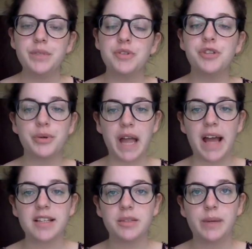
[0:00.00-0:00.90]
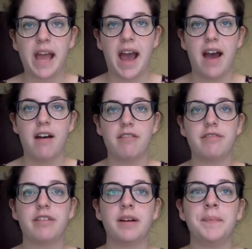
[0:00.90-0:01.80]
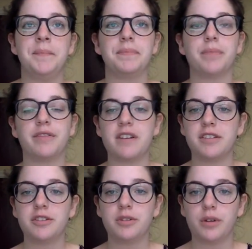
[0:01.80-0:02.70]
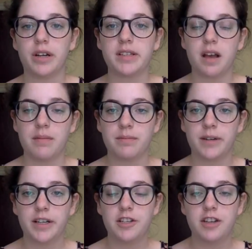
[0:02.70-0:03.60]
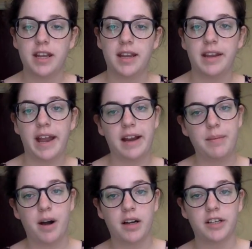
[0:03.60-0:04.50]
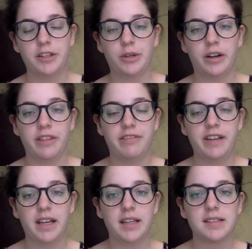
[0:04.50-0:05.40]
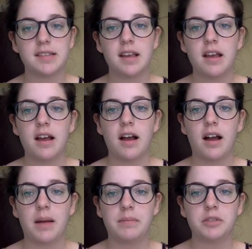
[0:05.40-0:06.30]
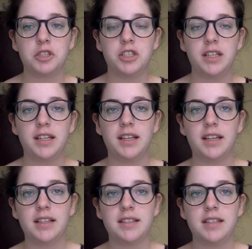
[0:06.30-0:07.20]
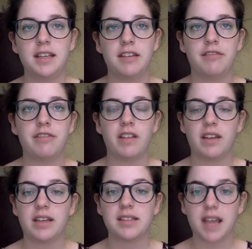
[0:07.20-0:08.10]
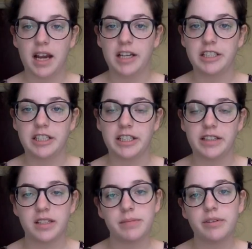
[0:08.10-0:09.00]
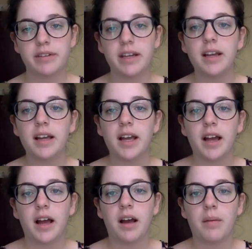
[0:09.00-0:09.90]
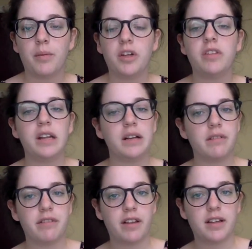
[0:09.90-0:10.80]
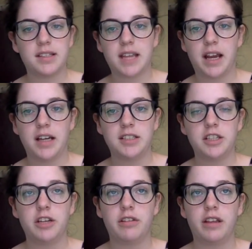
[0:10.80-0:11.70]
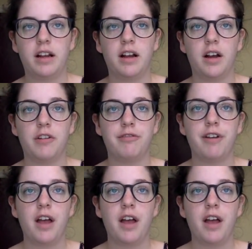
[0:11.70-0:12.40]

so next we have Professor Dolores Umbridge in Harry Potter and the Order of the Phoenix. She is the villainous character in this movie. When you think of a villainous character, you think of